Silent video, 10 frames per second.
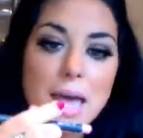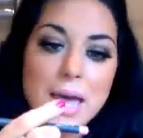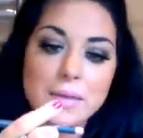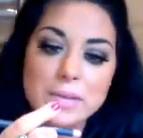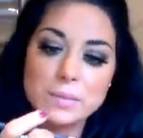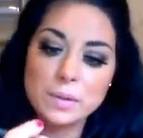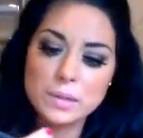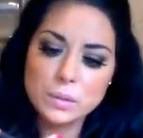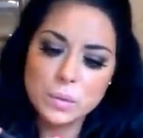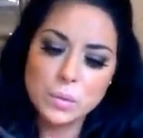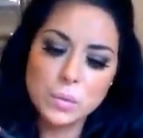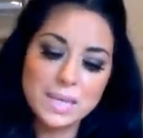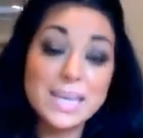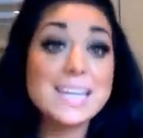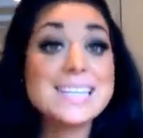And this one is
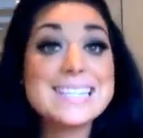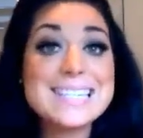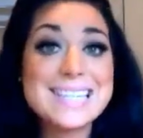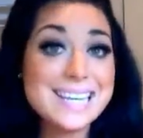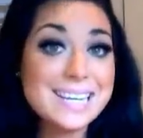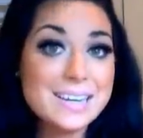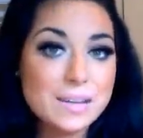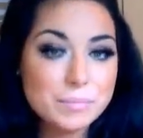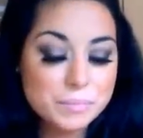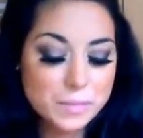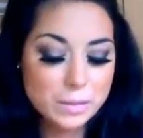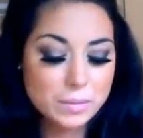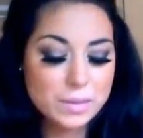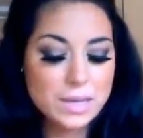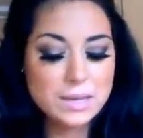called In Sync, that
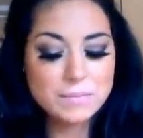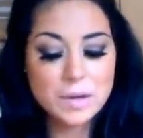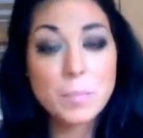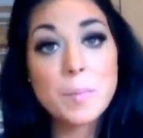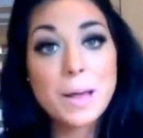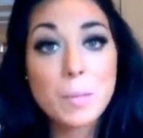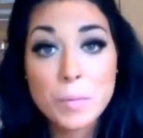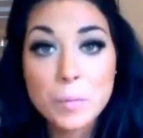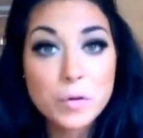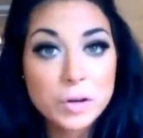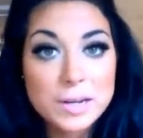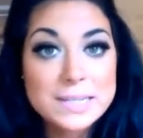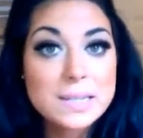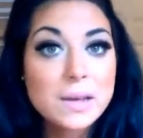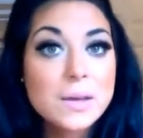one there. I'll pop that up on the product
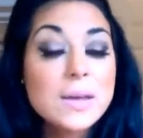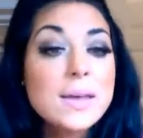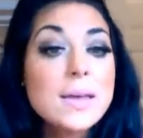list though.